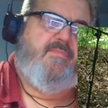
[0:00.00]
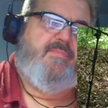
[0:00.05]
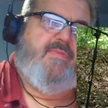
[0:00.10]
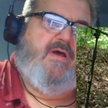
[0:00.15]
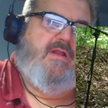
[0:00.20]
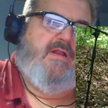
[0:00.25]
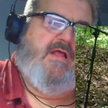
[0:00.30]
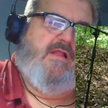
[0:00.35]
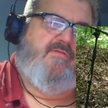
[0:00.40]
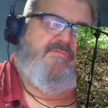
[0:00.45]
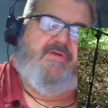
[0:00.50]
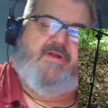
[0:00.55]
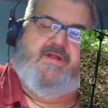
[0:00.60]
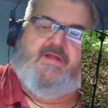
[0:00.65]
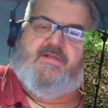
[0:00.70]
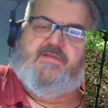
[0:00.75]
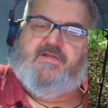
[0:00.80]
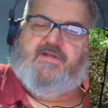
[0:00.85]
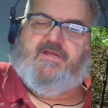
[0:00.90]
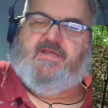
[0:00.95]
about Oliver
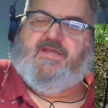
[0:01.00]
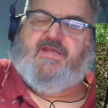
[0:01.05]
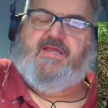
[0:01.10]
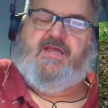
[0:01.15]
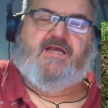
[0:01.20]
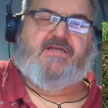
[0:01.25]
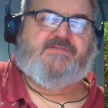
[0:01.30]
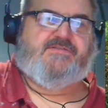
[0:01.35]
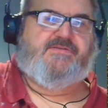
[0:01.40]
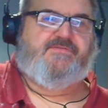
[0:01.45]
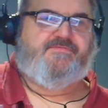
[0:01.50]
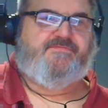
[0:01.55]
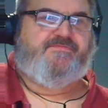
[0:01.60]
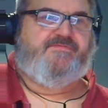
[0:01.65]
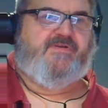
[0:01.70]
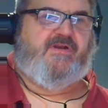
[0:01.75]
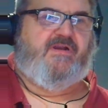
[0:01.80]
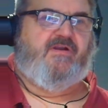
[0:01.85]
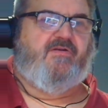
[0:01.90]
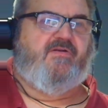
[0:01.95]
Anthony, he has a
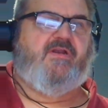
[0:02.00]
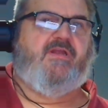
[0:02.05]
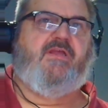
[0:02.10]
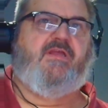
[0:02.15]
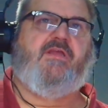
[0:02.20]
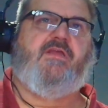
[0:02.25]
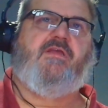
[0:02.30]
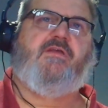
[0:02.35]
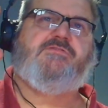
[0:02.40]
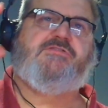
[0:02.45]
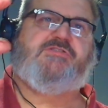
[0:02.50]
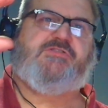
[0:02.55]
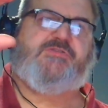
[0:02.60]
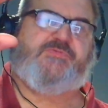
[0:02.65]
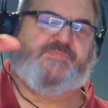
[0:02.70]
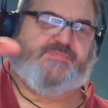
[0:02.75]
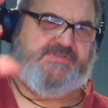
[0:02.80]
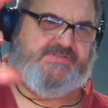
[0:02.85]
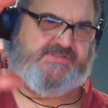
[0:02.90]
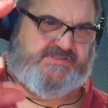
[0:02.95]
very
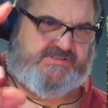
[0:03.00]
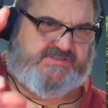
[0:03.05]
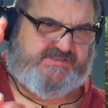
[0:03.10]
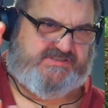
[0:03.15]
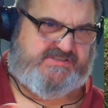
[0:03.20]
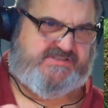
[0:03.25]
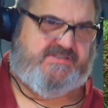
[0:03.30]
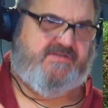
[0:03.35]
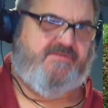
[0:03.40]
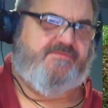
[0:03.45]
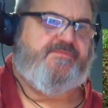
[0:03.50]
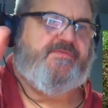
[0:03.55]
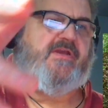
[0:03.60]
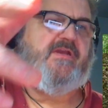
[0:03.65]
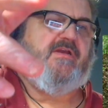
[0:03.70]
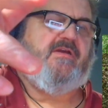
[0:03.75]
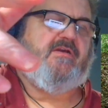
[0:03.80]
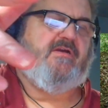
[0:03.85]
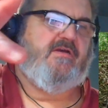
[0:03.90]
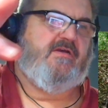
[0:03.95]
specific
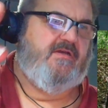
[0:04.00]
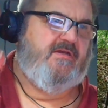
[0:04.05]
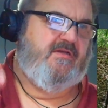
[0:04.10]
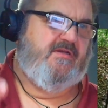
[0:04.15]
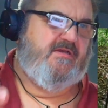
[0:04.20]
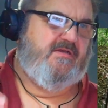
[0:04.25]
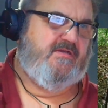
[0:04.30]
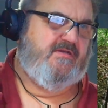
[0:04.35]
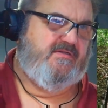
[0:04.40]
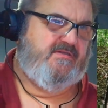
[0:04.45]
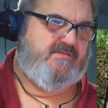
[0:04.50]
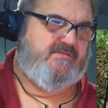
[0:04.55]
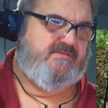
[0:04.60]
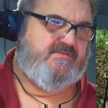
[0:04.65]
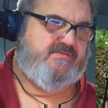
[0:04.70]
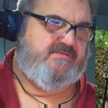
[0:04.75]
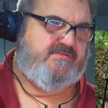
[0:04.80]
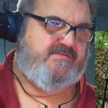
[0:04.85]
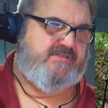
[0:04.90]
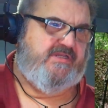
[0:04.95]

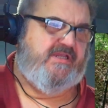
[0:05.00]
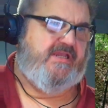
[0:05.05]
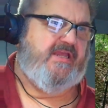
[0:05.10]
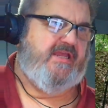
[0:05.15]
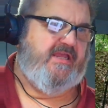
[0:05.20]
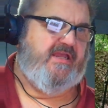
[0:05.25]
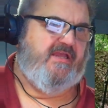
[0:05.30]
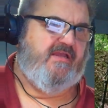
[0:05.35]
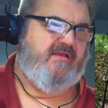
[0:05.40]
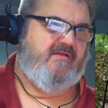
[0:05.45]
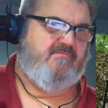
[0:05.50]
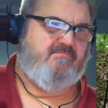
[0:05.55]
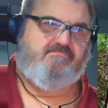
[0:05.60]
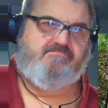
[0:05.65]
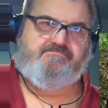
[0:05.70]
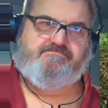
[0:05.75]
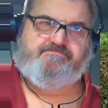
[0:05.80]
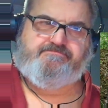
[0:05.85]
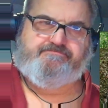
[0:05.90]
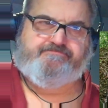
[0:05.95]

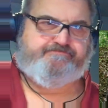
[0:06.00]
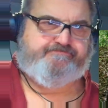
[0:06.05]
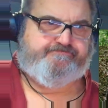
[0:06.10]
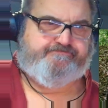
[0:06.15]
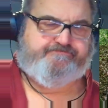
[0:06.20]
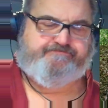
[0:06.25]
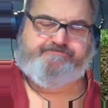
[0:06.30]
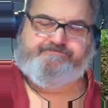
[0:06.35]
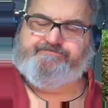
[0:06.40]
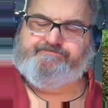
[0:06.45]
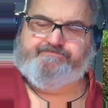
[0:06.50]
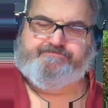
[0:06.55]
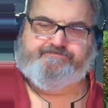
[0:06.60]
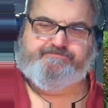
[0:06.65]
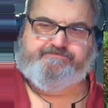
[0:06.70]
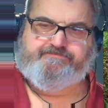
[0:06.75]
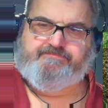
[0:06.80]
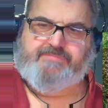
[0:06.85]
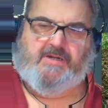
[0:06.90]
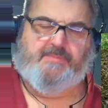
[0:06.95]
singing
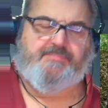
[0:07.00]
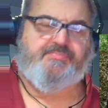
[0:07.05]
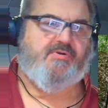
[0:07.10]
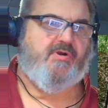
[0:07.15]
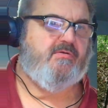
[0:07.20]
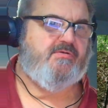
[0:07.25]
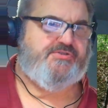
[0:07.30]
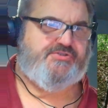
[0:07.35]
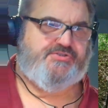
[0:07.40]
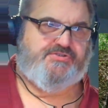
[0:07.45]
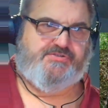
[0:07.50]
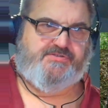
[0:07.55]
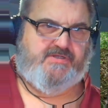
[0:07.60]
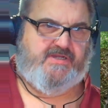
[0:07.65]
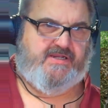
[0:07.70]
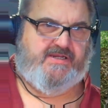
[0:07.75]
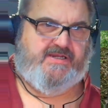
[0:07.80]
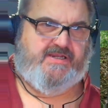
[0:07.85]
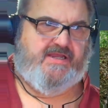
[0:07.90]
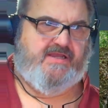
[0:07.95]
approach,
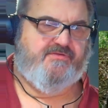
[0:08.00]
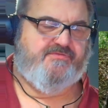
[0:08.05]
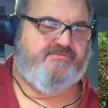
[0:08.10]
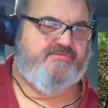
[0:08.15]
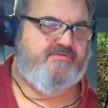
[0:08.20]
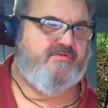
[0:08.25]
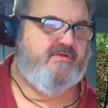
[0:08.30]
I guess.